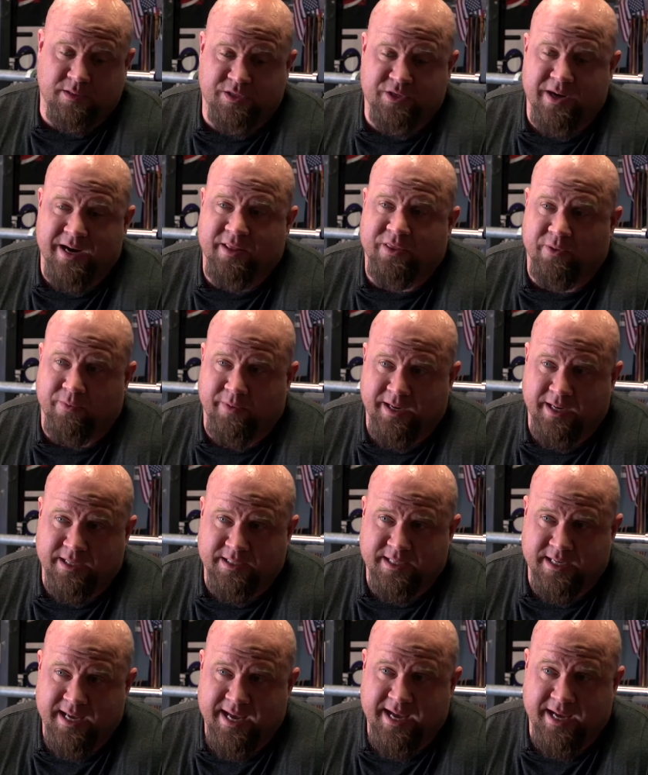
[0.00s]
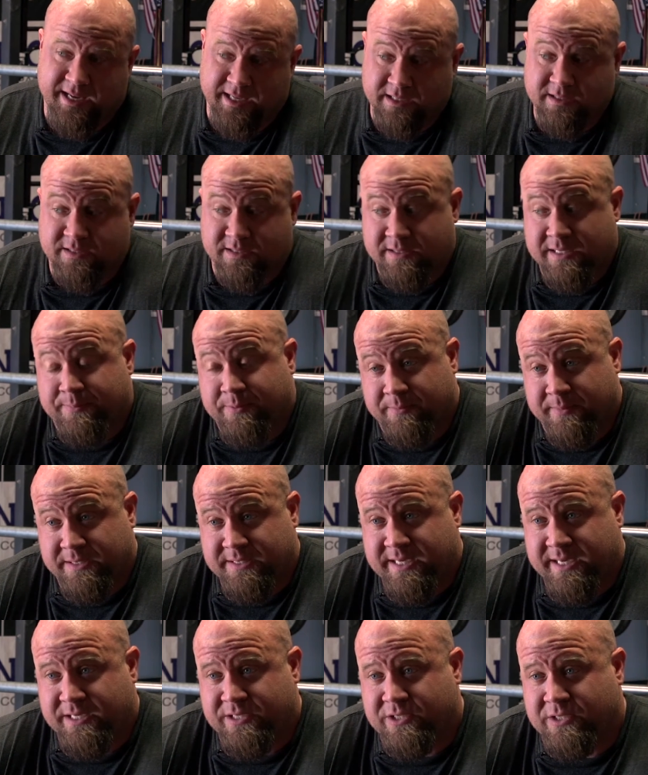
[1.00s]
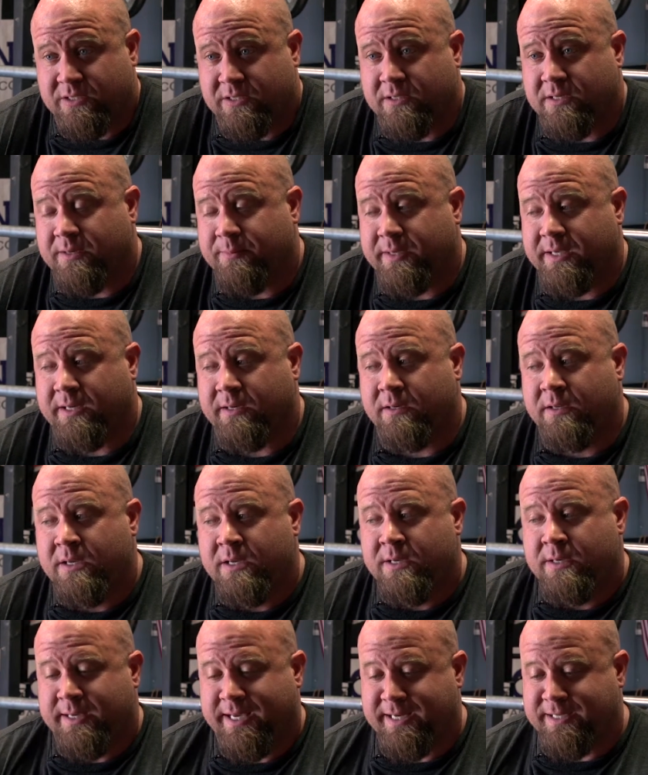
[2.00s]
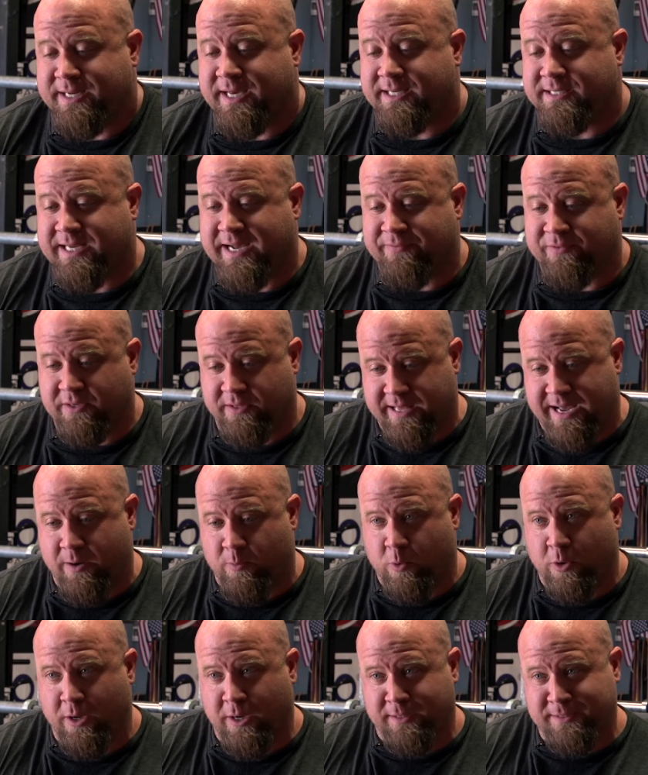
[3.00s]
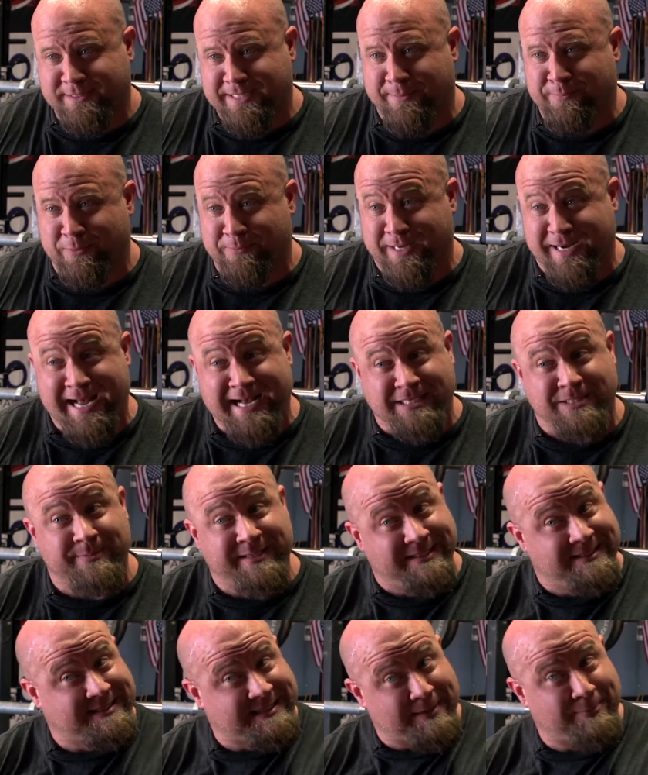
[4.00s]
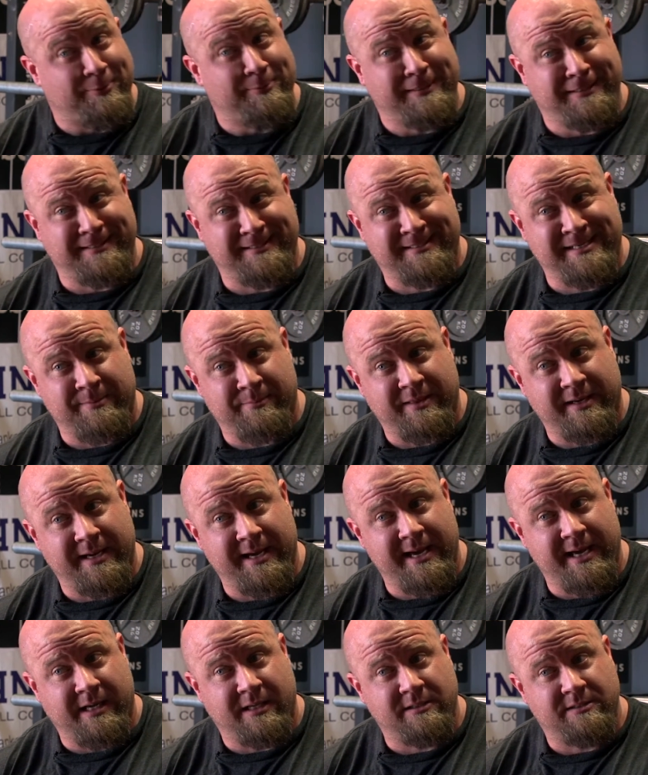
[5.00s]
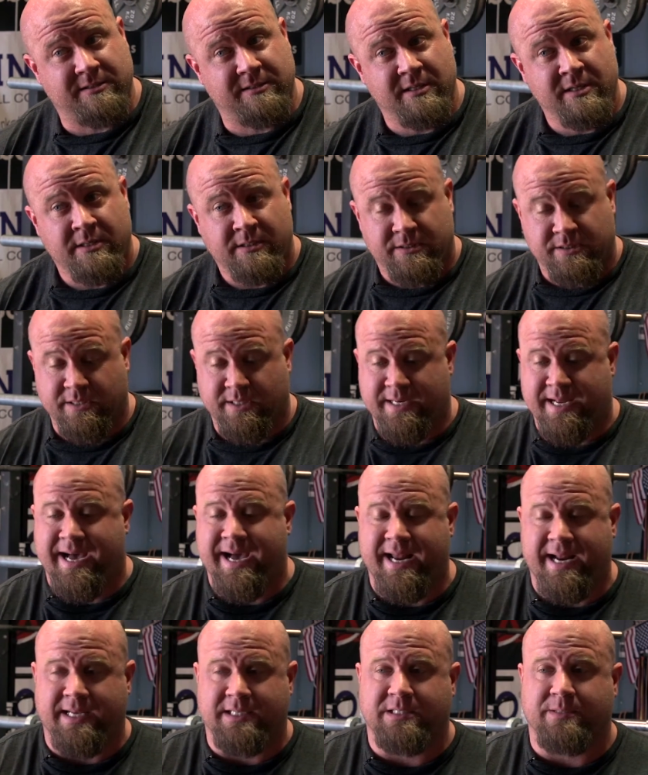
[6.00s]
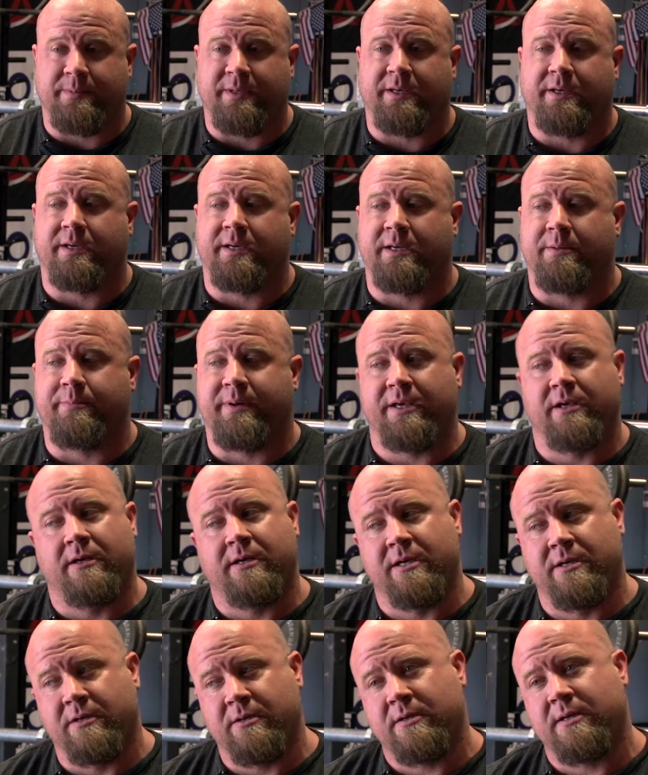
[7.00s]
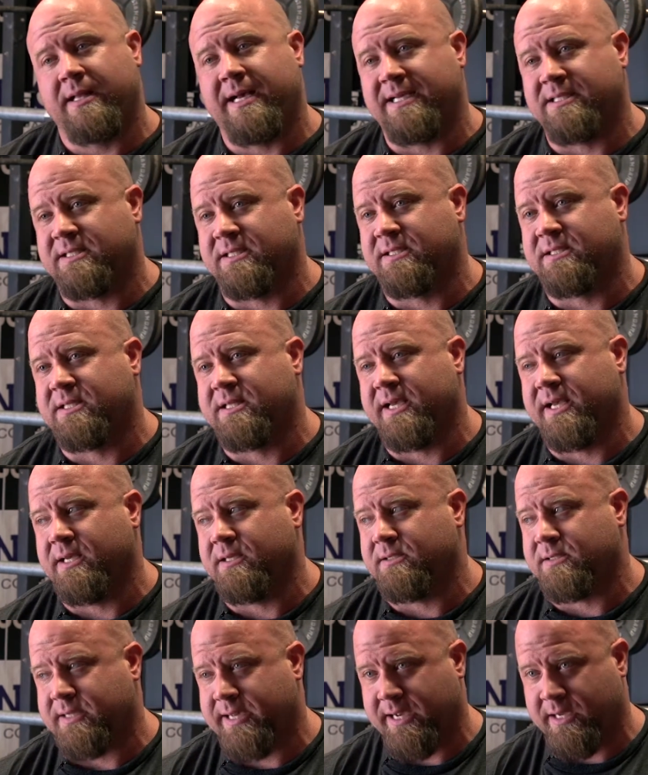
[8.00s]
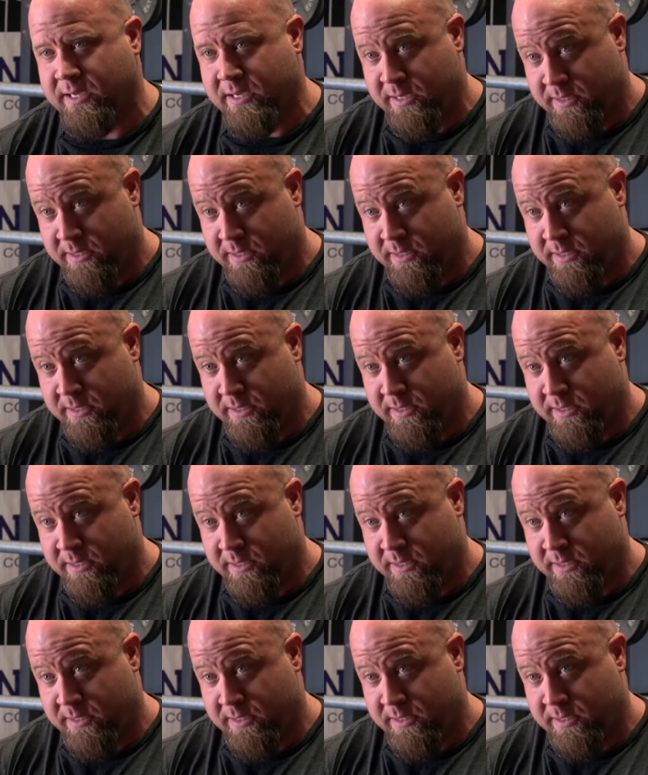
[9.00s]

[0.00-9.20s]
strength arena today is supplementation. I mean, it does have to, that word supplement, it has to be in supplement to something else. So your diet has to be good, but you can utilize these things like